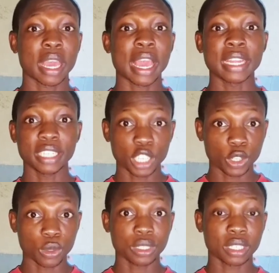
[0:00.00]
and he
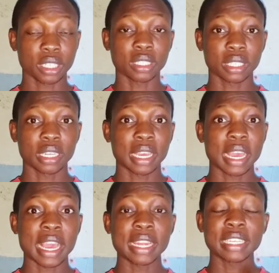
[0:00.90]
used it
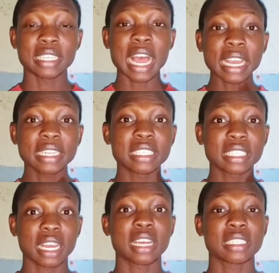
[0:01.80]
and his acne
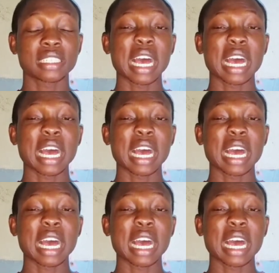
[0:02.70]
scars